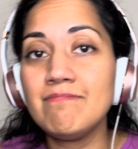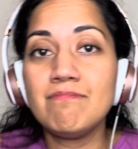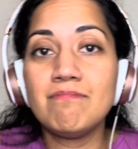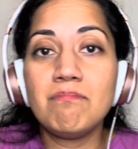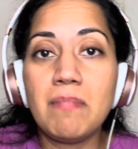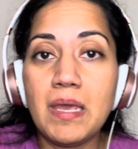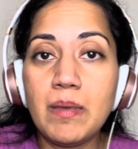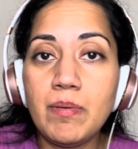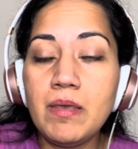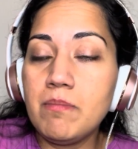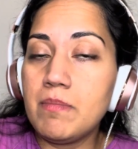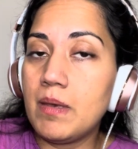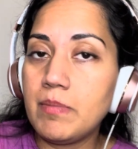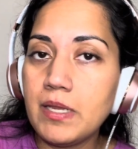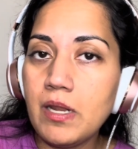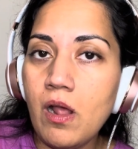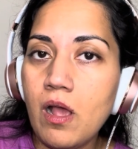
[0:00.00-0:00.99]
Maybe,
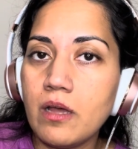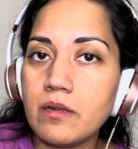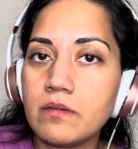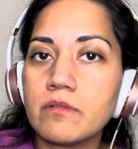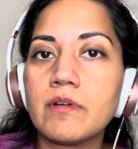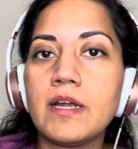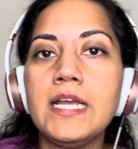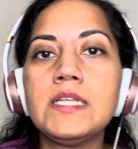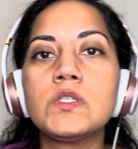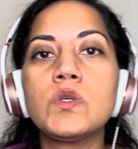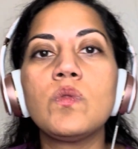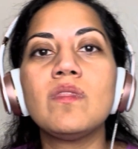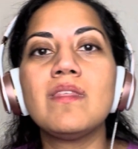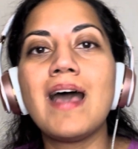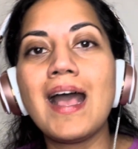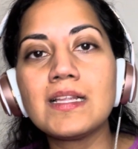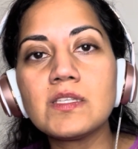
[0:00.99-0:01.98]
maybe not, right? So
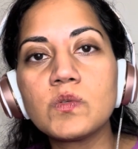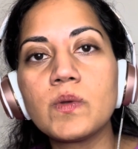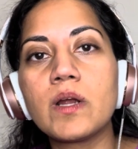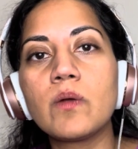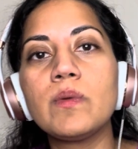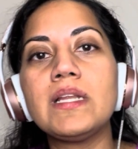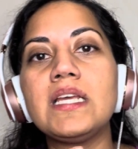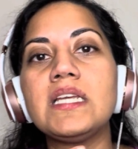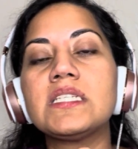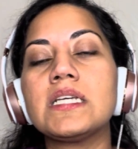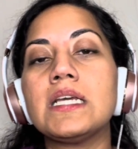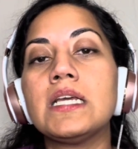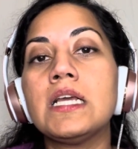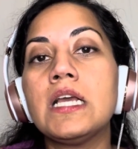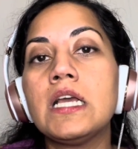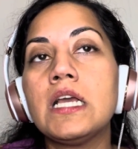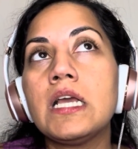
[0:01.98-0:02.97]
that's where we need to
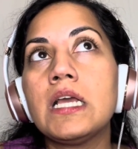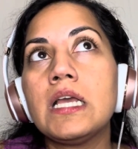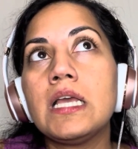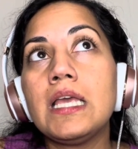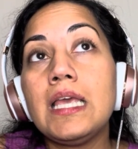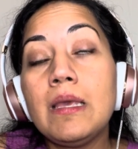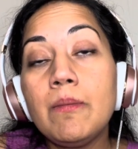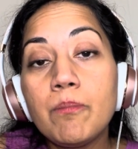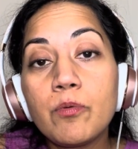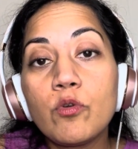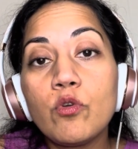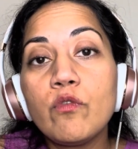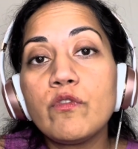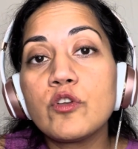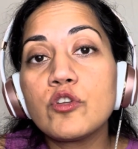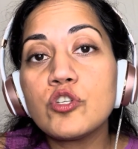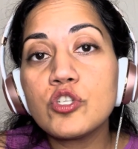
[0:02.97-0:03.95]

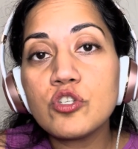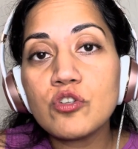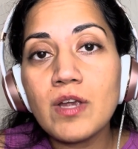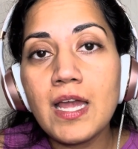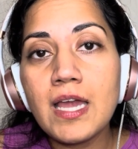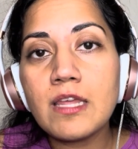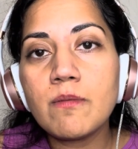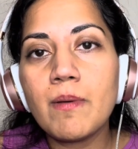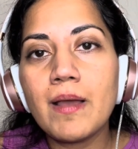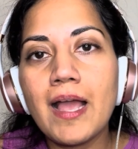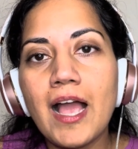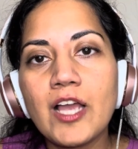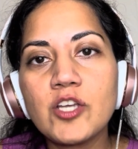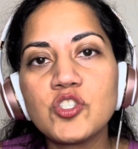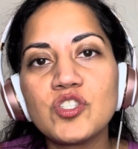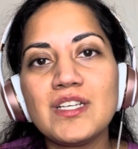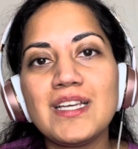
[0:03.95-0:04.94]
improve their strength by
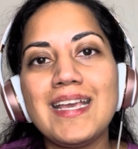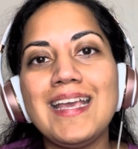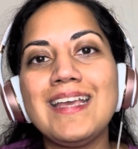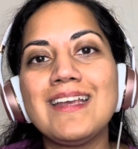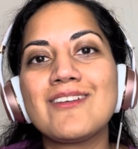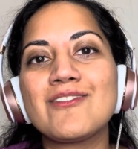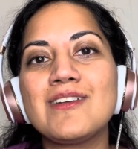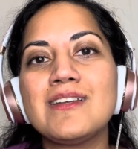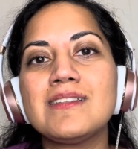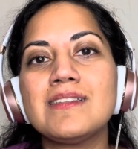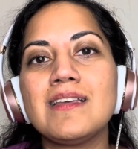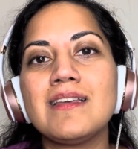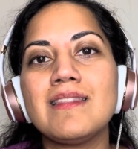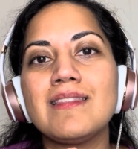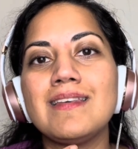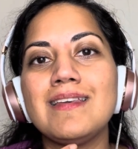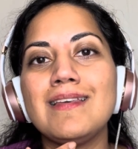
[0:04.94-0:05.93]
actually
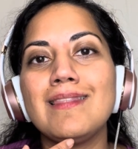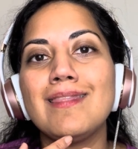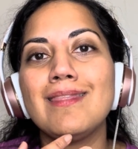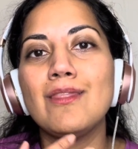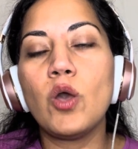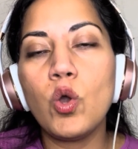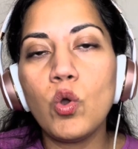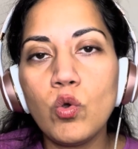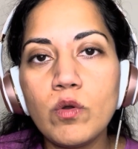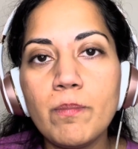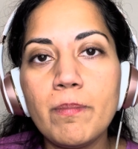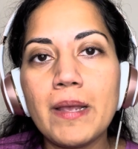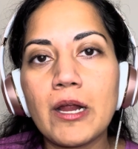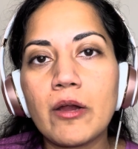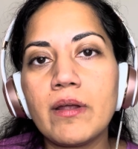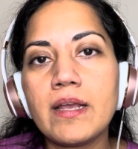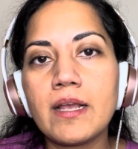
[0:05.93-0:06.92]
increasing the
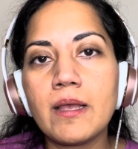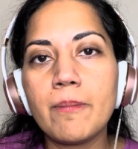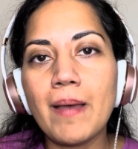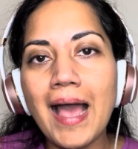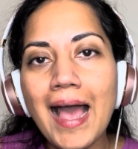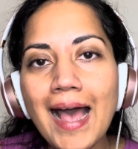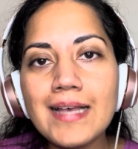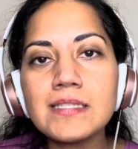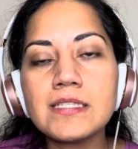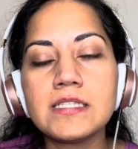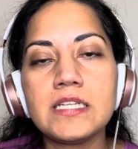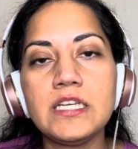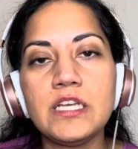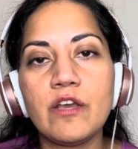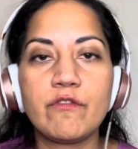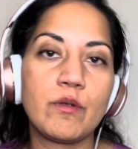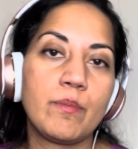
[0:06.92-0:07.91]
load-bearing
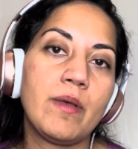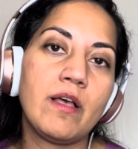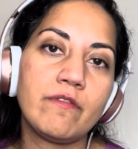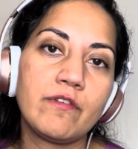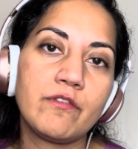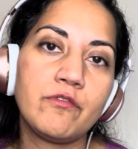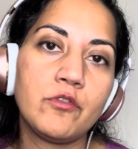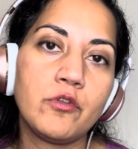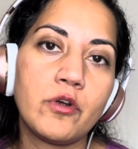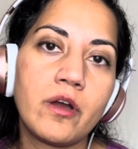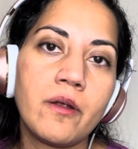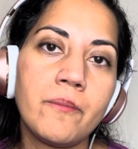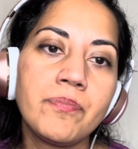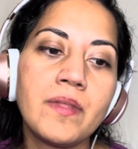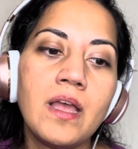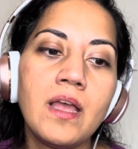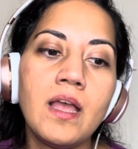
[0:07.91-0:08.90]
capacity of your pelvic floor.
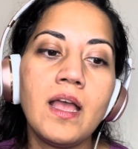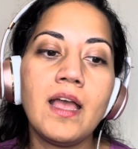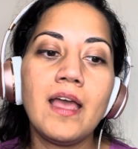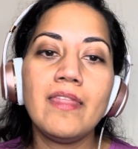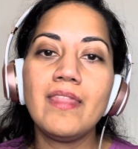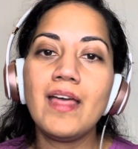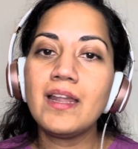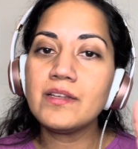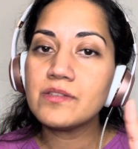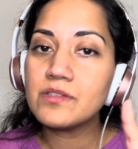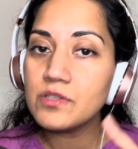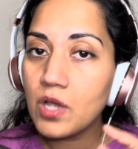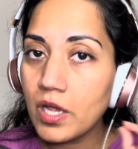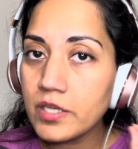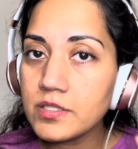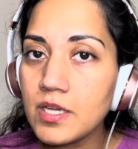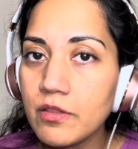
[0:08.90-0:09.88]
And that is
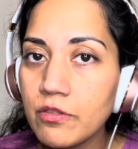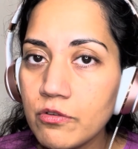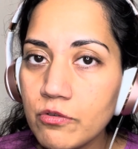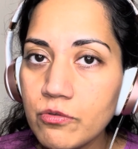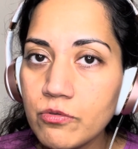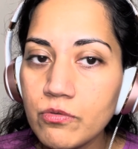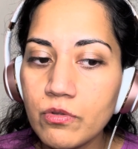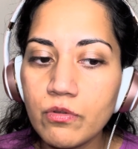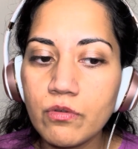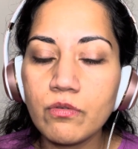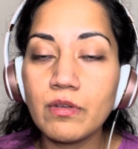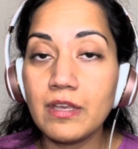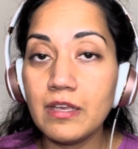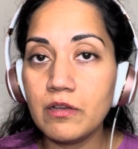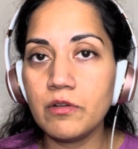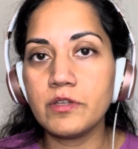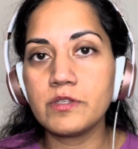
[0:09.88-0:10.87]
not done through
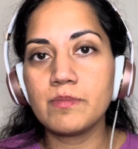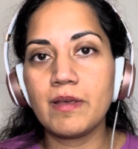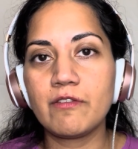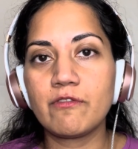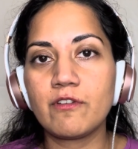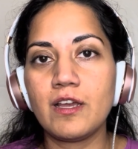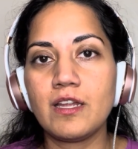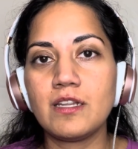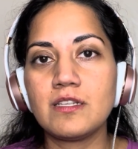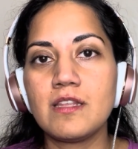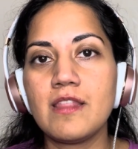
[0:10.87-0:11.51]
Kegels, my friend.